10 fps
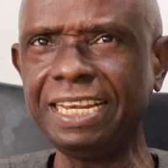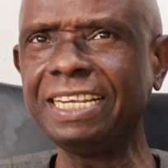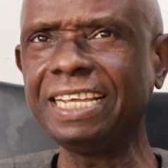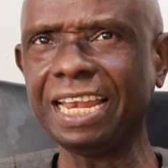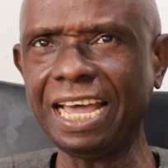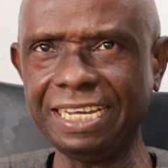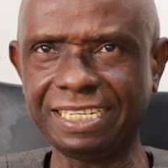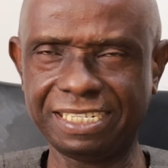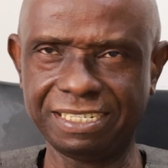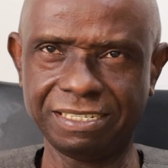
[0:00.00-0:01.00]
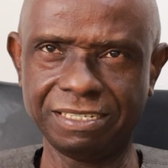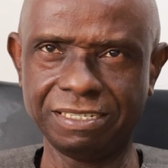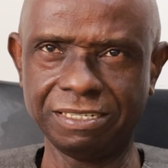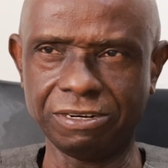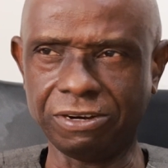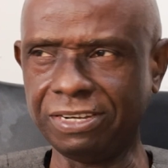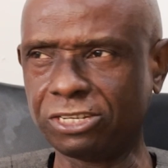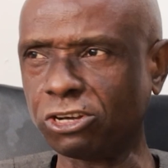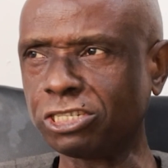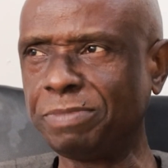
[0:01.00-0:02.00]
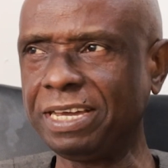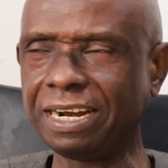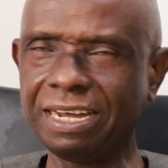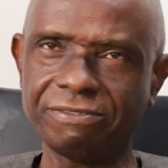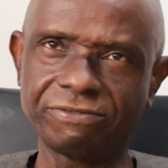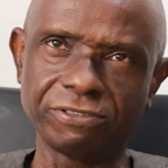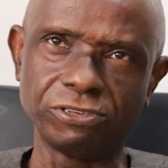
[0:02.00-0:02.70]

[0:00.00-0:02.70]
leading light or a torchbearer for